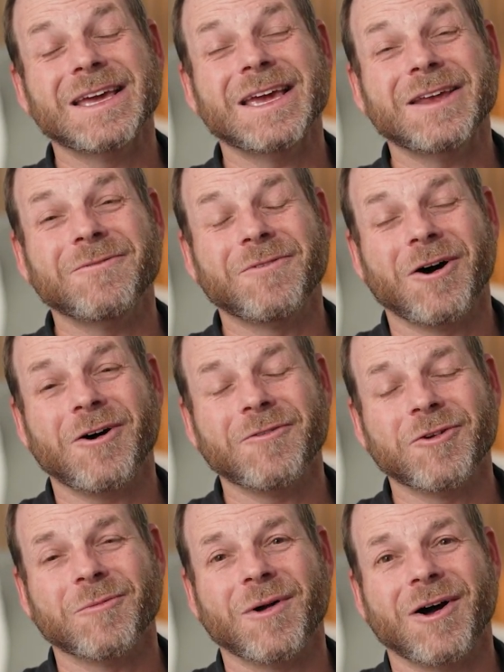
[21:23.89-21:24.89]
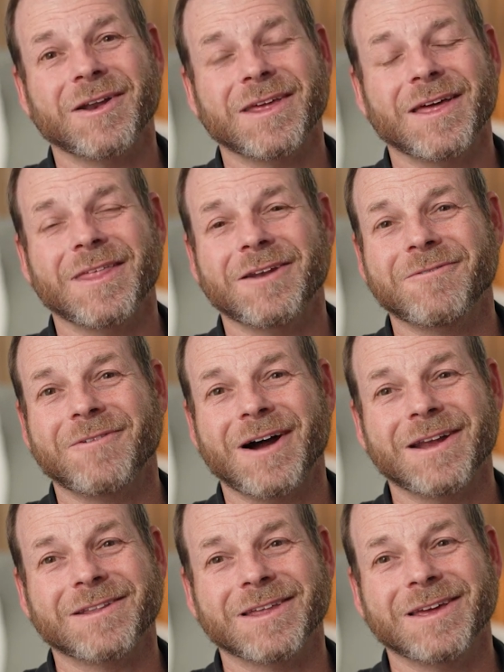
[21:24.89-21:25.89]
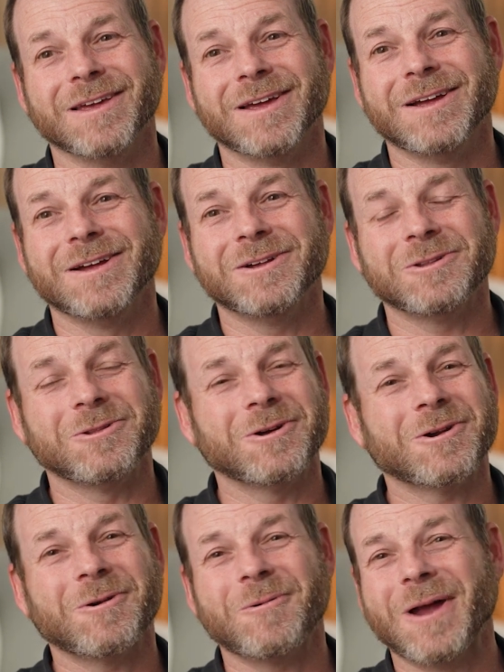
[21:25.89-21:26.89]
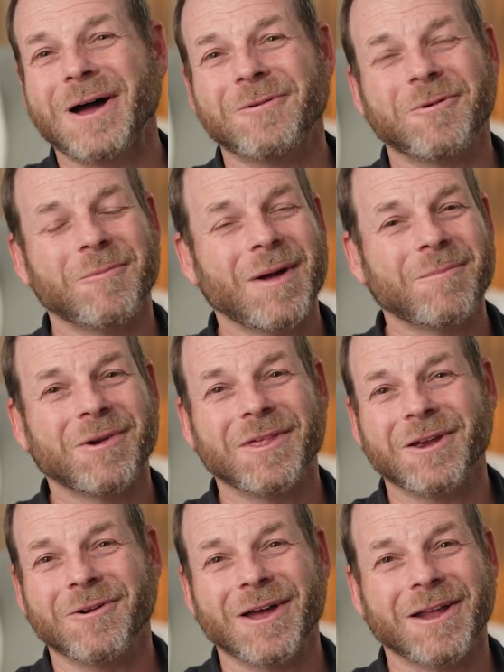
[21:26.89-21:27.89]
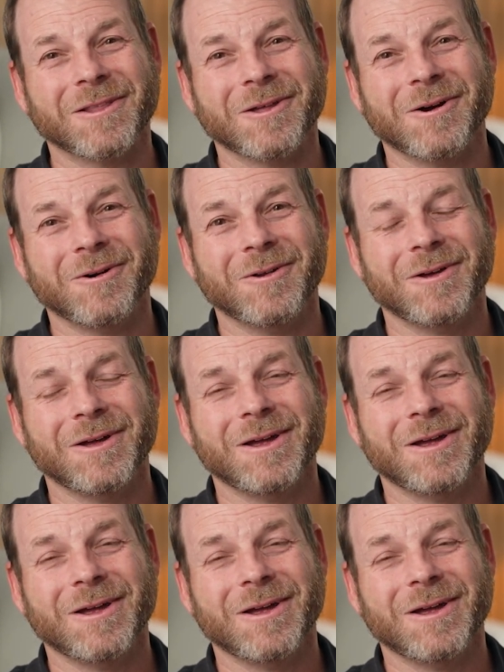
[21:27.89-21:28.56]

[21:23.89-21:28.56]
Involve your body, and then finally, look around. Remember that you're not alone.